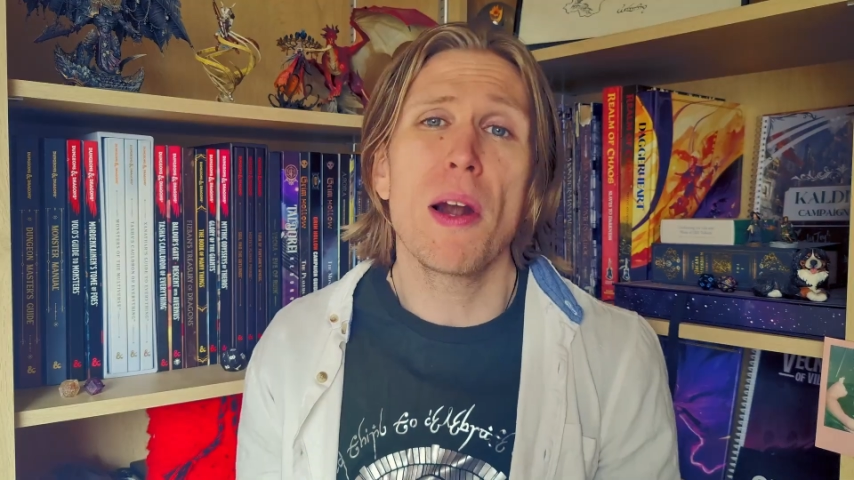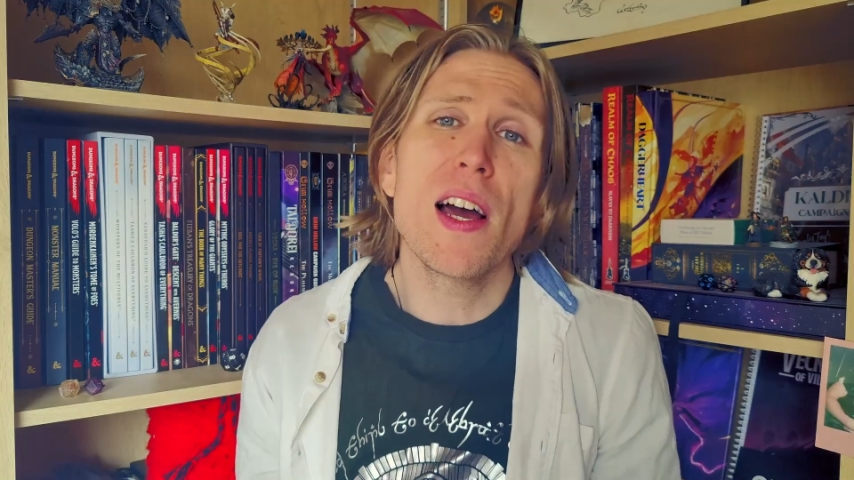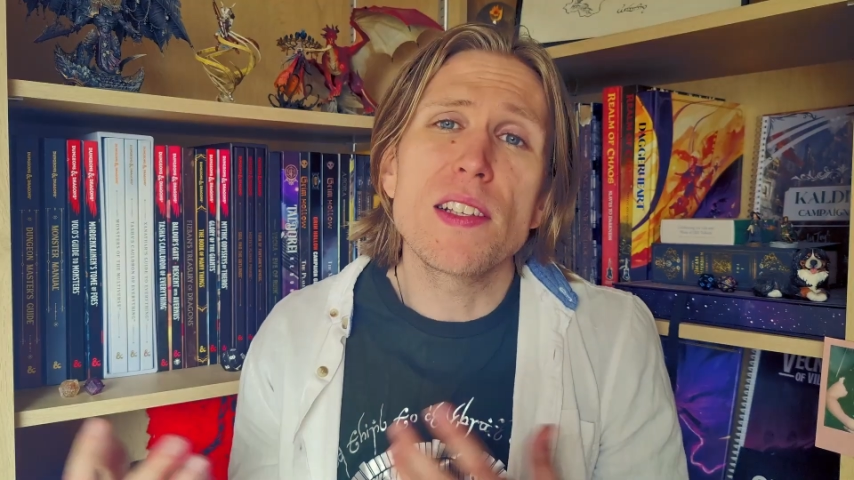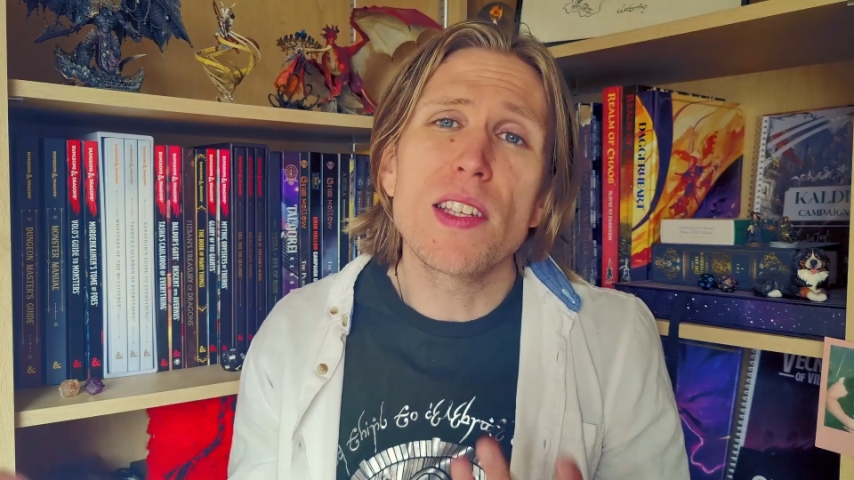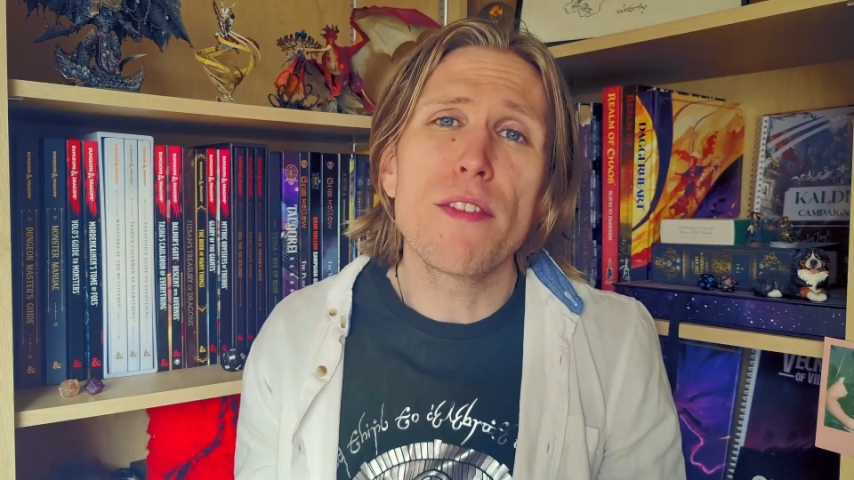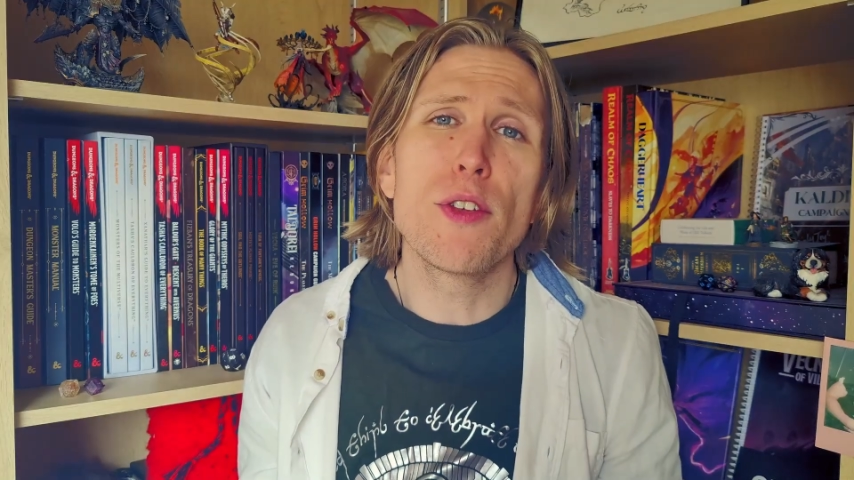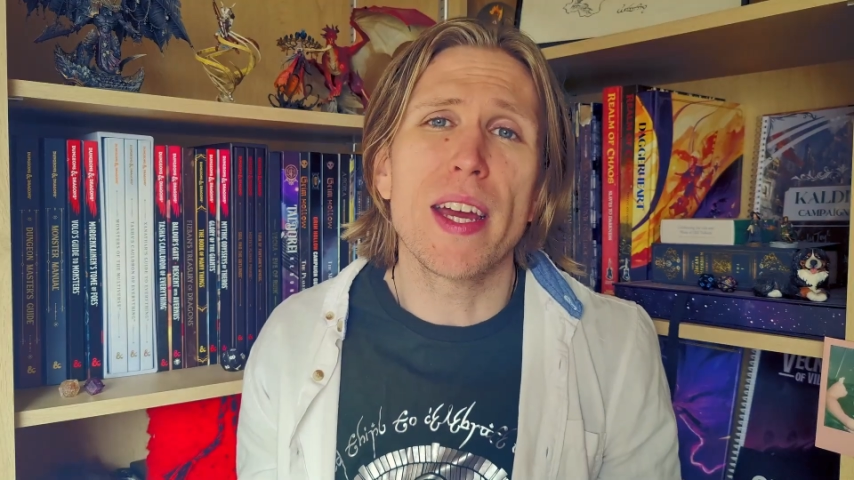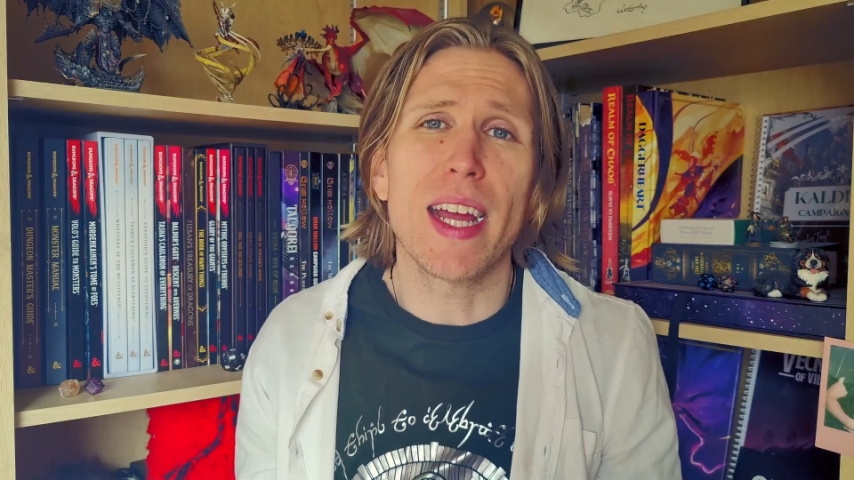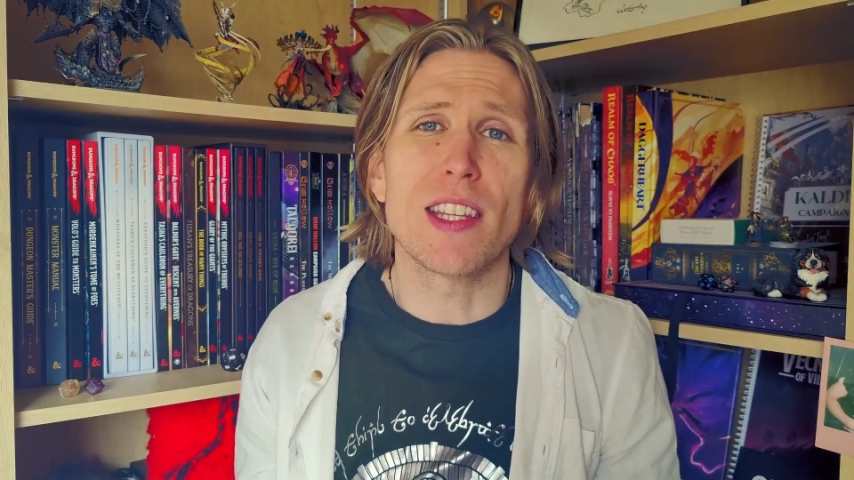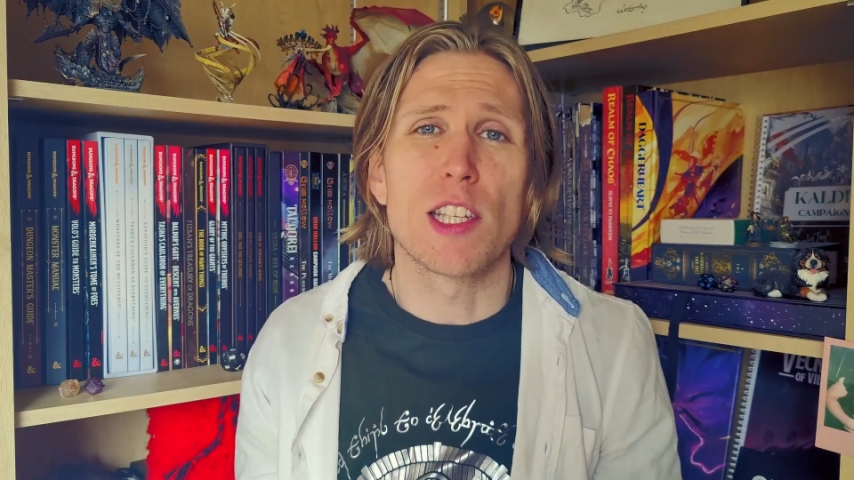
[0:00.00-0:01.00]
Plus, if you
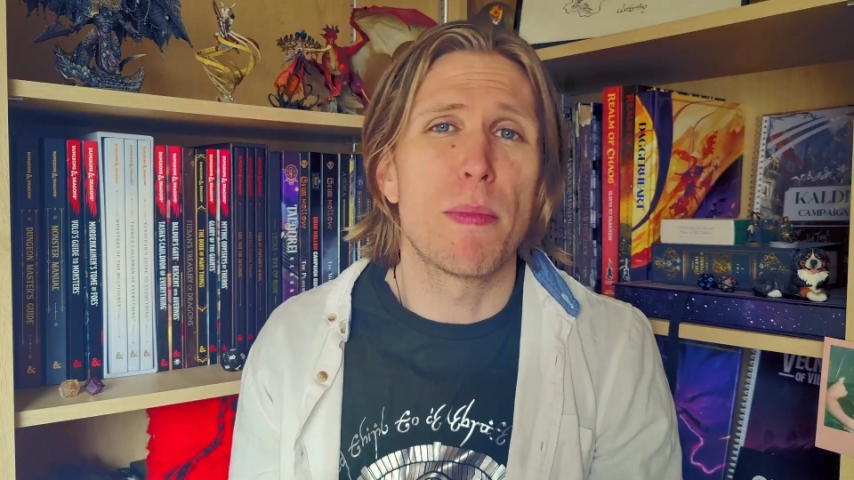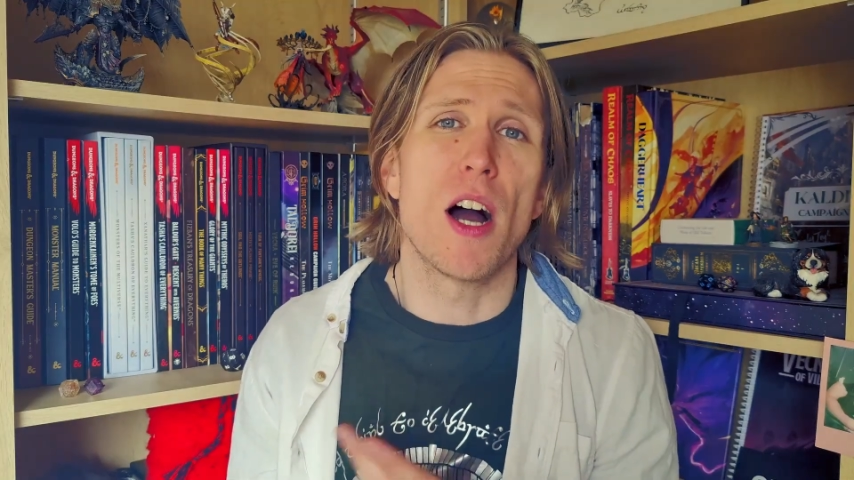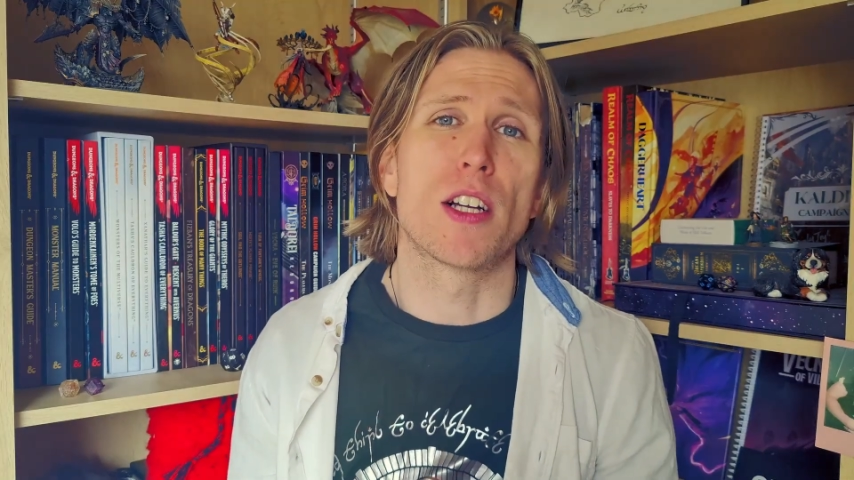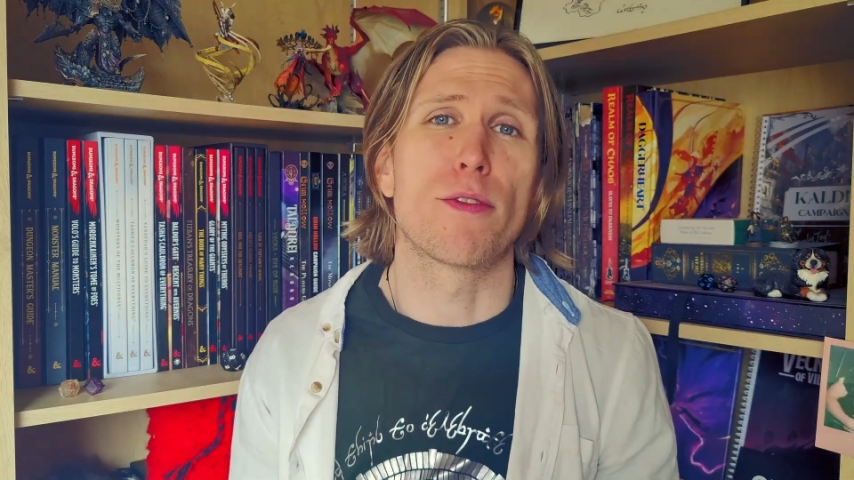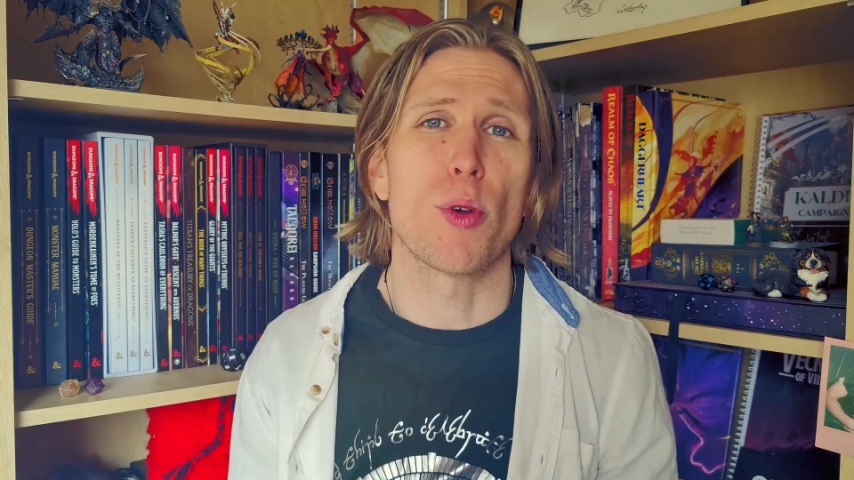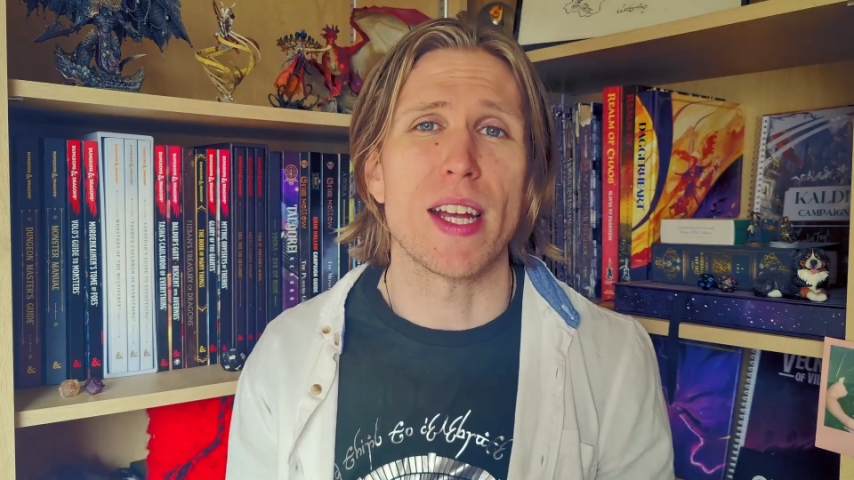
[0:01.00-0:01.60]
then get the spark of